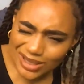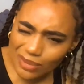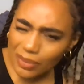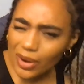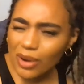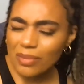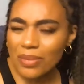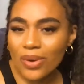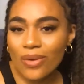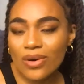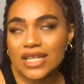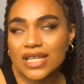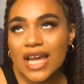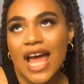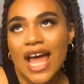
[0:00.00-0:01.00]
on
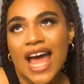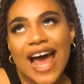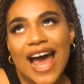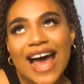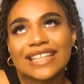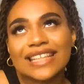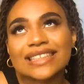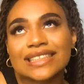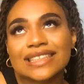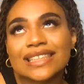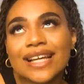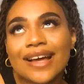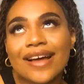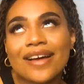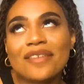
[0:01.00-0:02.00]
board, and
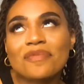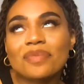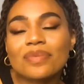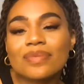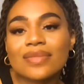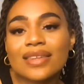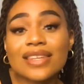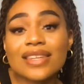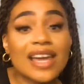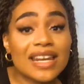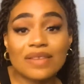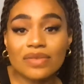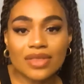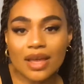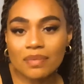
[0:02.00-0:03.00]

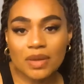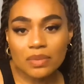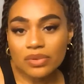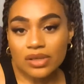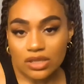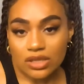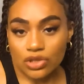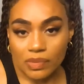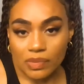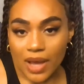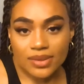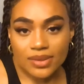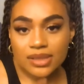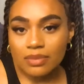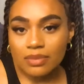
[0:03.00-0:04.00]
even then people can drop
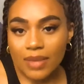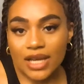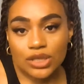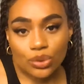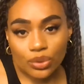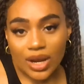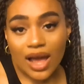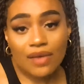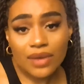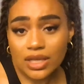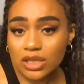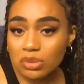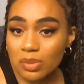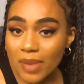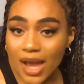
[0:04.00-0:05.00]
out. So make sure you have
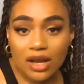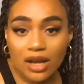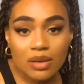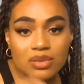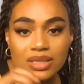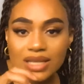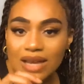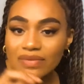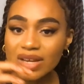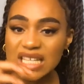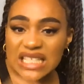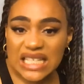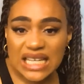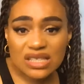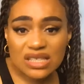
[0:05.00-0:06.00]
super backups and you have
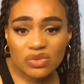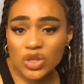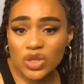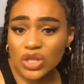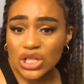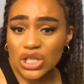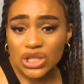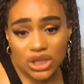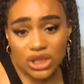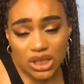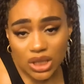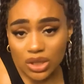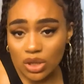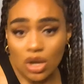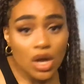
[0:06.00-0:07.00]
ideas on what you're gonna
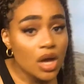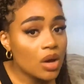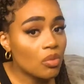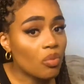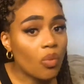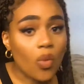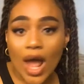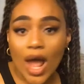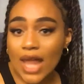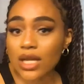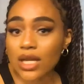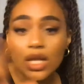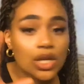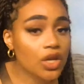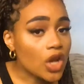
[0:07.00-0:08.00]
do when
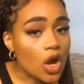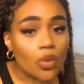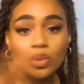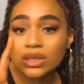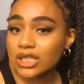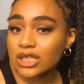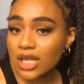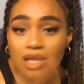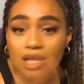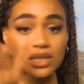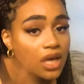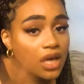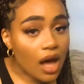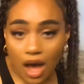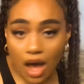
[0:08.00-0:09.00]
no one
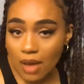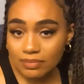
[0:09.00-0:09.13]
turns up.